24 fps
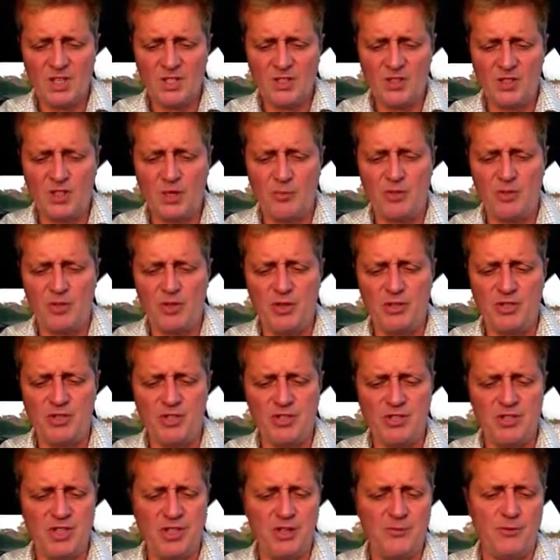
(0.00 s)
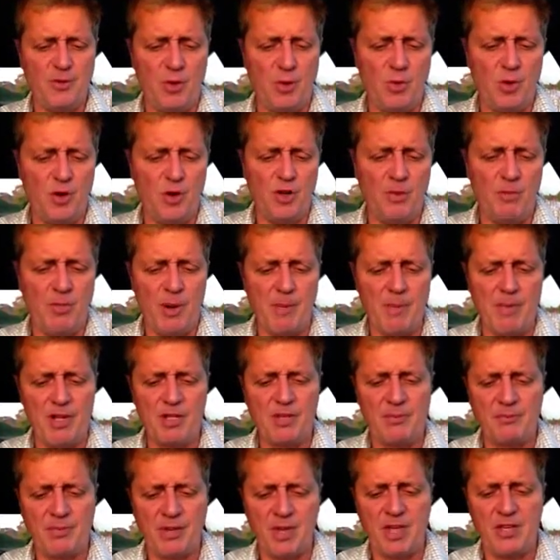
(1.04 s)
she produced a sinful world by
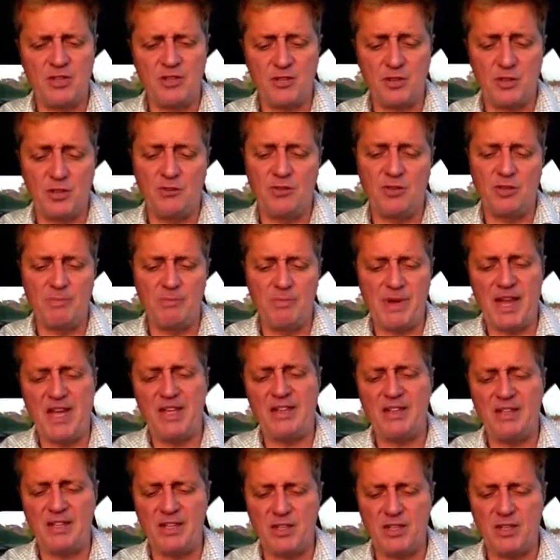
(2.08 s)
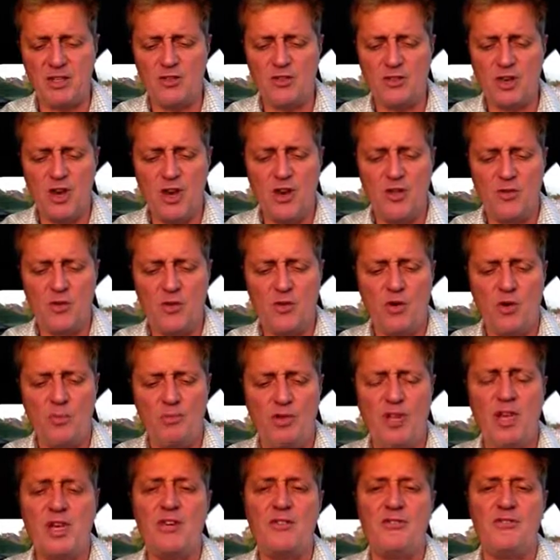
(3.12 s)
multiplying children of bad lineage through her
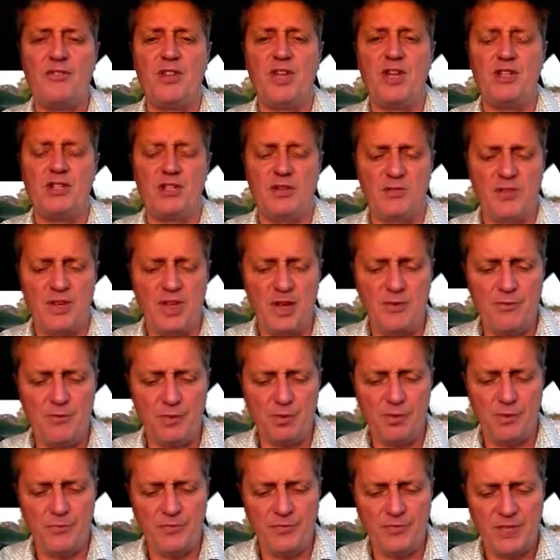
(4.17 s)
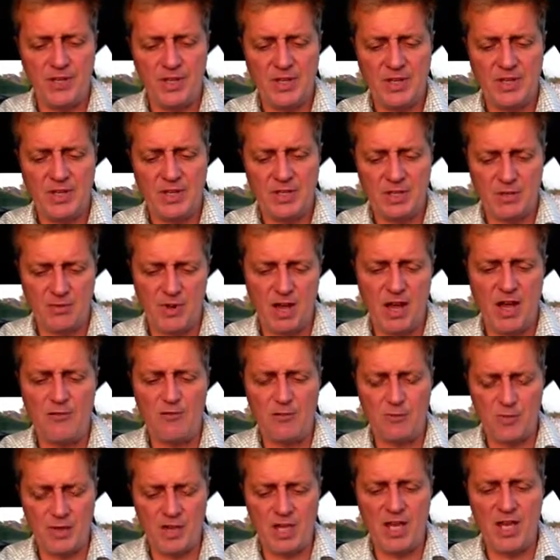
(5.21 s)
blood and flesh of evil derived
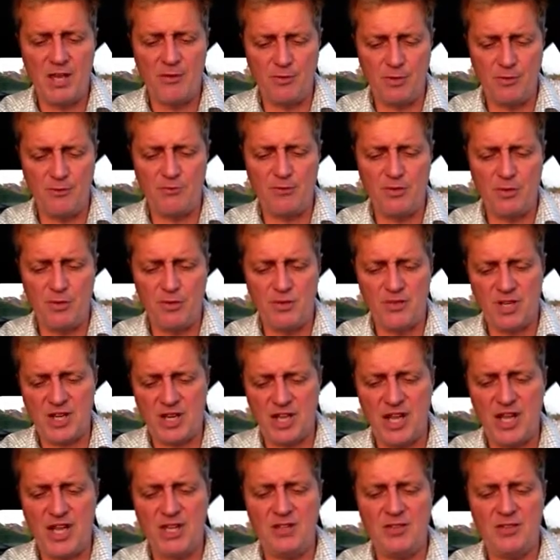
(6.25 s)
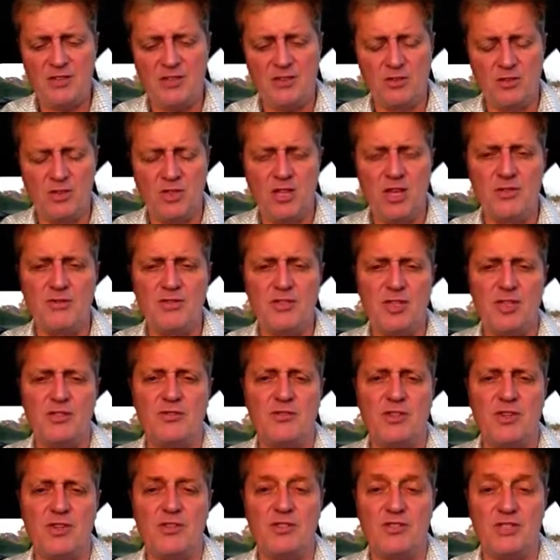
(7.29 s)
from the evil fruit she ate in her love
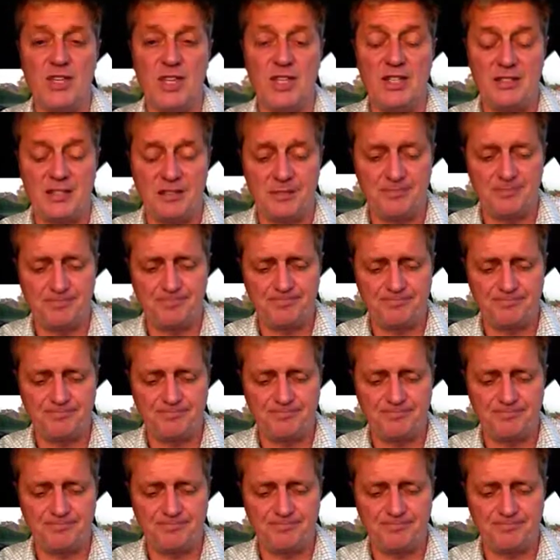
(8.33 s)
centered on Satan.